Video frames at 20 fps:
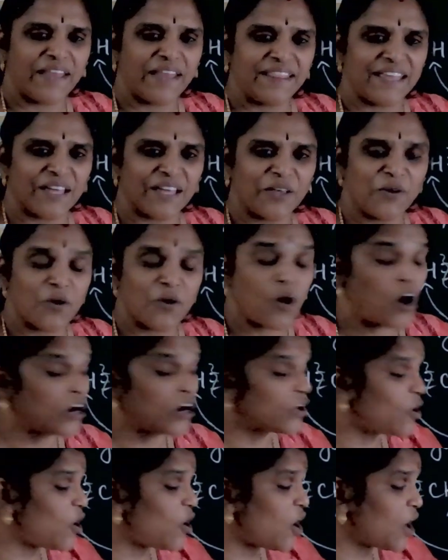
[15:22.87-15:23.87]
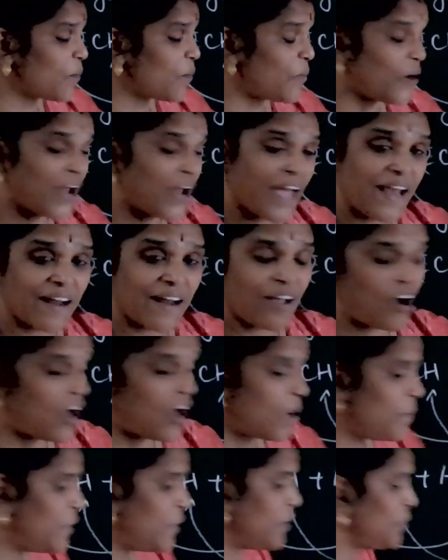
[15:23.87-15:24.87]
think you got carbonyl
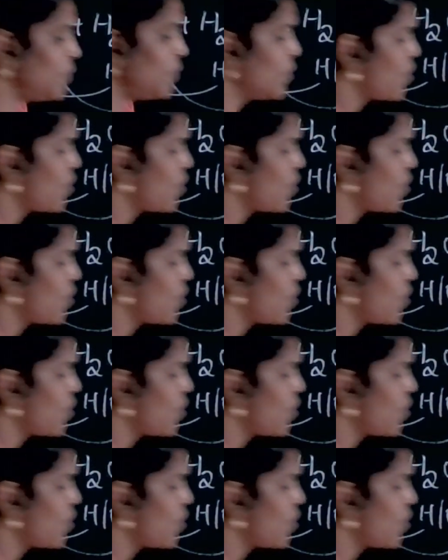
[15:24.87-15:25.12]
carbon, you